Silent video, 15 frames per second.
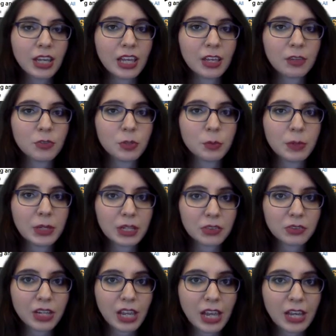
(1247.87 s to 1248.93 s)
if you pick
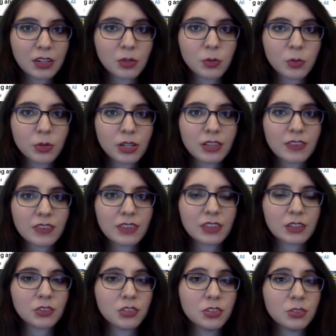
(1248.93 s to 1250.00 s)
3 categories and
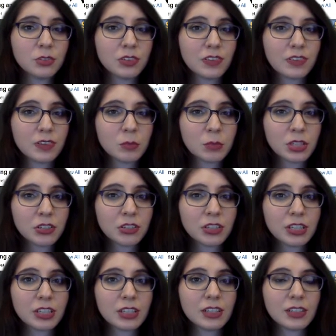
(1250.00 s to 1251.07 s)
they're too dissimilar,
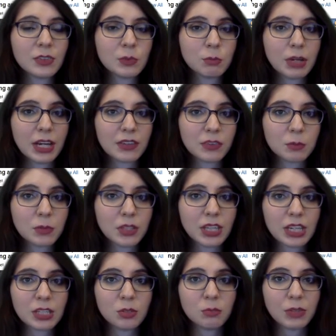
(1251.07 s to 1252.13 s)
it is possible
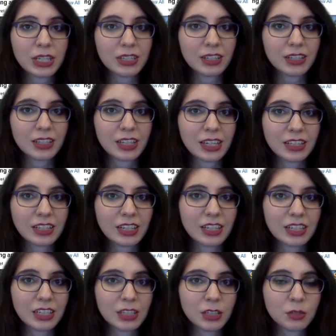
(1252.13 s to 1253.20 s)
that you might not get
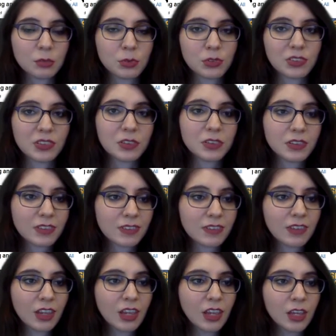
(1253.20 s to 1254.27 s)
any
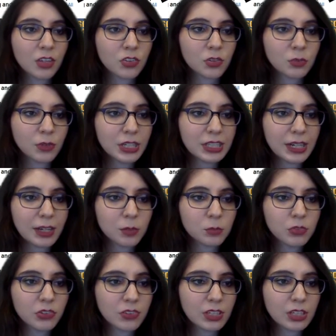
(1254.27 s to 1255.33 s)
results. So right now,
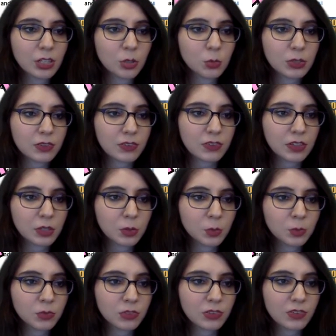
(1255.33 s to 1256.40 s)
I'm just going to go with
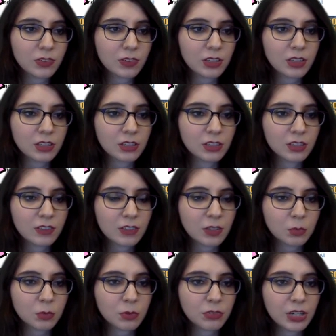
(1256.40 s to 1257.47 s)
2, just to see
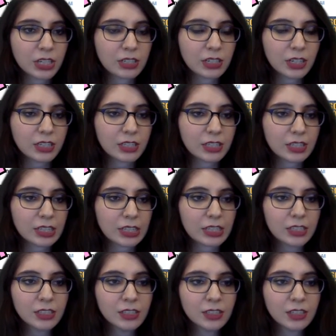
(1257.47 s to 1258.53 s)
if we find
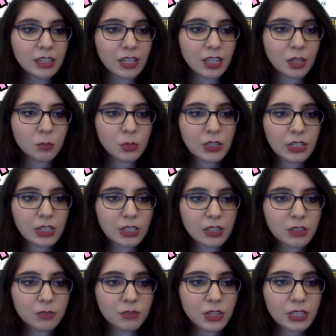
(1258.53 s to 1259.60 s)
anything. And we're going to
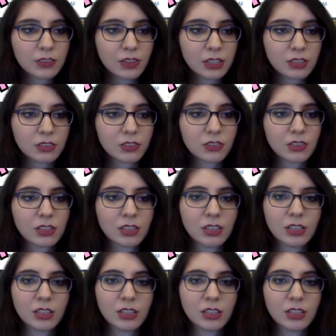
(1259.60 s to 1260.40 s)
hit Find Titles.